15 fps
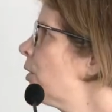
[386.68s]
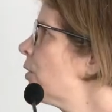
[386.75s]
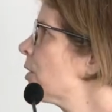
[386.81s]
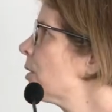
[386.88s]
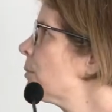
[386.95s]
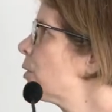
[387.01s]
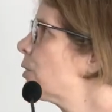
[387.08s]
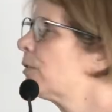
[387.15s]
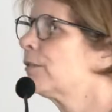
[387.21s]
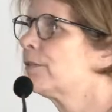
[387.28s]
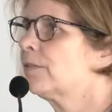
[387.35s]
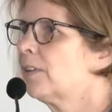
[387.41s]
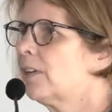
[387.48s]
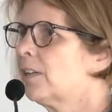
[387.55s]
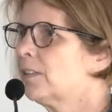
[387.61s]
you some sort of
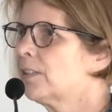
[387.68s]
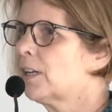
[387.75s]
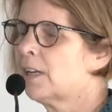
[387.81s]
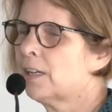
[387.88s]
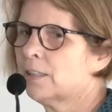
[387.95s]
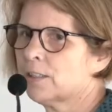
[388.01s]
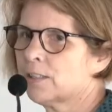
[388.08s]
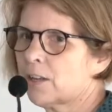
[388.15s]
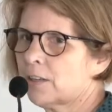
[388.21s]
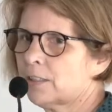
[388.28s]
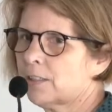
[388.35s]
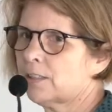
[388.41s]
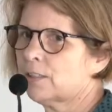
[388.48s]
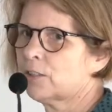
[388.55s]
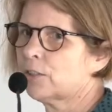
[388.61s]

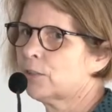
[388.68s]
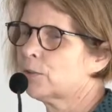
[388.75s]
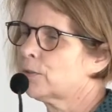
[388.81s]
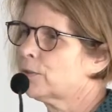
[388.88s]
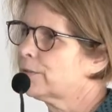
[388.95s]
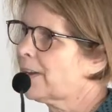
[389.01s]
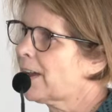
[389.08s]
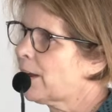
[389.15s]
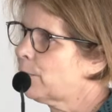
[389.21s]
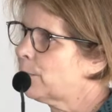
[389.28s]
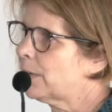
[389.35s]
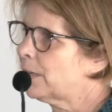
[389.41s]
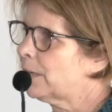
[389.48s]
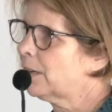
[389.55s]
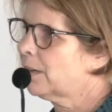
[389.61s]
insight into sort of how
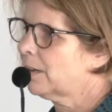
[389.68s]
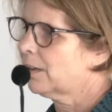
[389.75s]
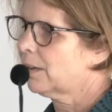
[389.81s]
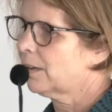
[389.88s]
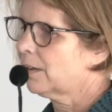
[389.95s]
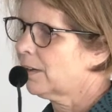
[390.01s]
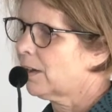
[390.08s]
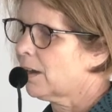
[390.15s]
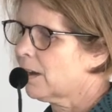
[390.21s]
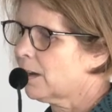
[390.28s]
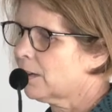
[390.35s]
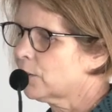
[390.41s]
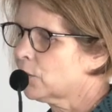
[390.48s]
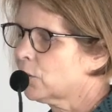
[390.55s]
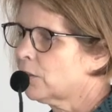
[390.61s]
we
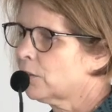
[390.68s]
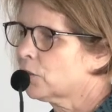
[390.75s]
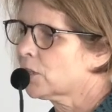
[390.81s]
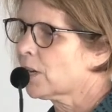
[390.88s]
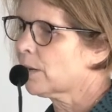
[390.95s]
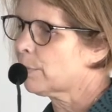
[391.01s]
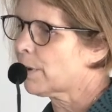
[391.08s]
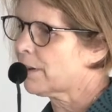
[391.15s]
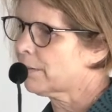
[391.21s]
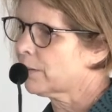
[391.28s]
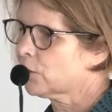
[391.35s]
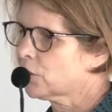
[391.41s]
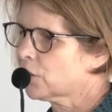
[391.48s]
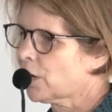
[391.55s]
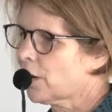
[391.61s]
shape out the
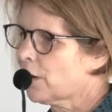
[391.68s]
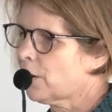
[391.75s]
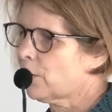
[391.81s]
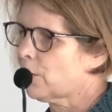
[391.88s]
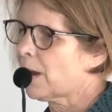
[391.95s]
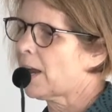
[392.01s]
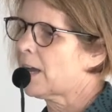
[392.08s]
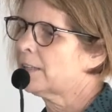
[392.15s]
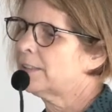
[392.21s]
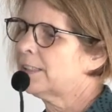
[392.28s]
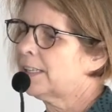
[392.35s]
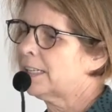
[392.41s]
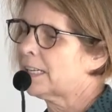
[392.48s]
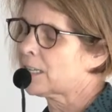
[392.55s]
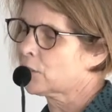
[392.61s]
show, and
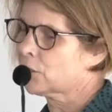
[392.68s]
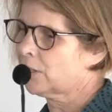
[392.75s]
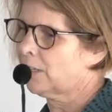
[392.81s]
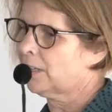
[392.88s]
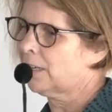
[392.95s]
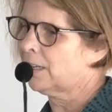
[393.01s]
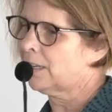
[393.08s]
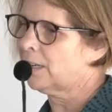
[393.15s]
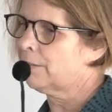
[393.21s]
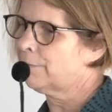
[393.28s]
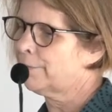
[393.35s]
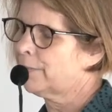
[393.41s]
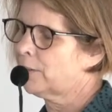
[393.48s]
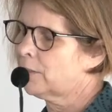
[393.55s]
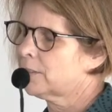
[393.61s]
then actually it
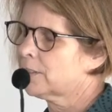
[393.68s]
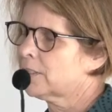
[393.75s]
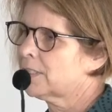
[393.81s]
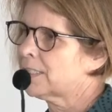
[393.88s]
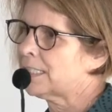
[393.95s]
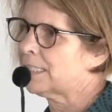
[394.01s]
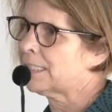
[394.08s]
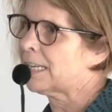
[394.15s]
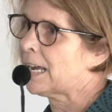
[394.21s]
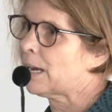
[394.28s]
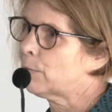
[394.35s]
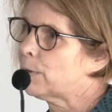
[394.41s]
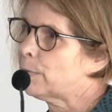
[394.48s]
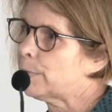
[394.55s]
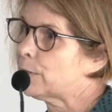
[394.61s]
influences in
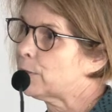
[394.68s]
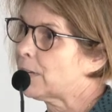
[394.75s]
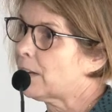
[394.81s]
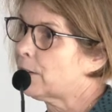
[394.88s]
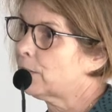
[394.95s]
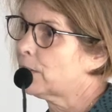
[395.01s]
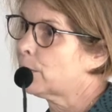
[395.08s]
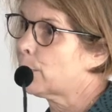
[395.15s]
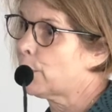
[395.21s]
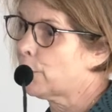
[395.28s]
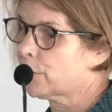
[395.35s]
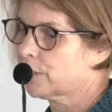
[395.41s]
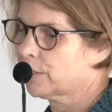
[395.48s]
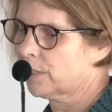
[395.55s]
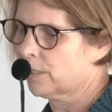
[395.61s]
how we build out the
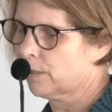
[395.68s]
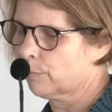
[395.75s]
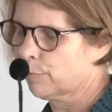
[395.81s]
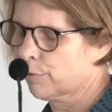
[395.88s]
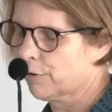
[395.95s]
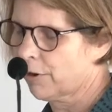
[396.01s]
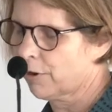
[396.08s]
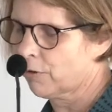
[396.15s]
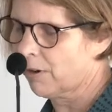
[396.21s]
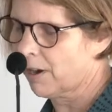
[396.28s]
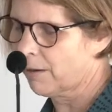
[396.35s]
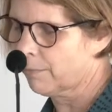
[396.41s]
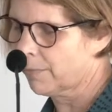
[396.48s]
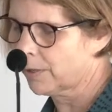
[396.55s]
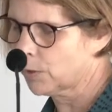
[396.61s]
marketing
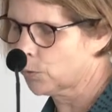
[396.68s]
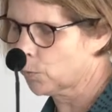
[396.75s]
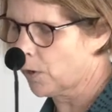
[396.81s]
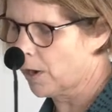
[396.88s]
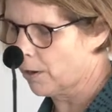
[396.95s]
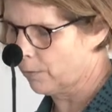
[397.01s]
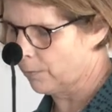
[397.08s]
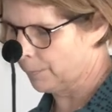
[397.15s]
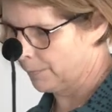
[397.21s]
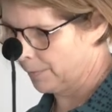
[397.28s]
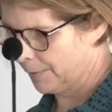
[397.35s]
program as well.